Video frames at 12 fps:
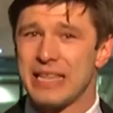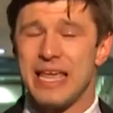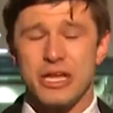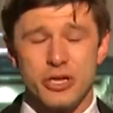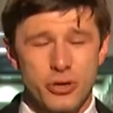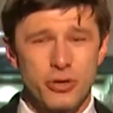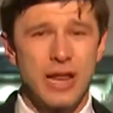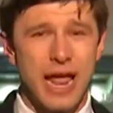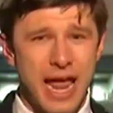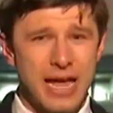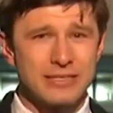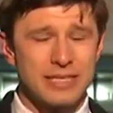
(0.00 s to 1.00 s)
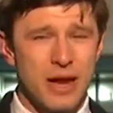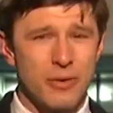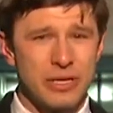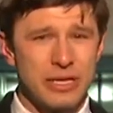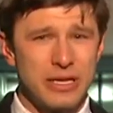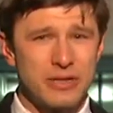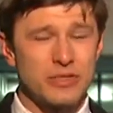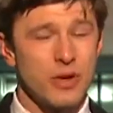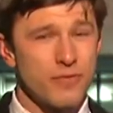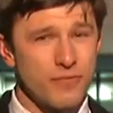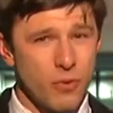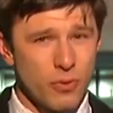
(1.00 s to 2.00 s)
they could ask county leaders
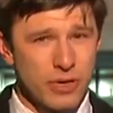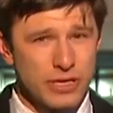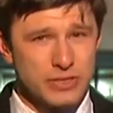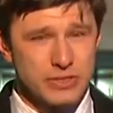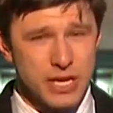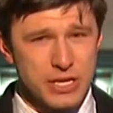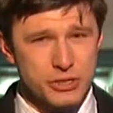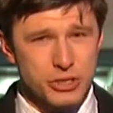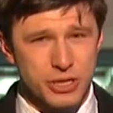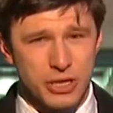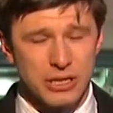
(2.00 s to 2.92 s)
for an extension.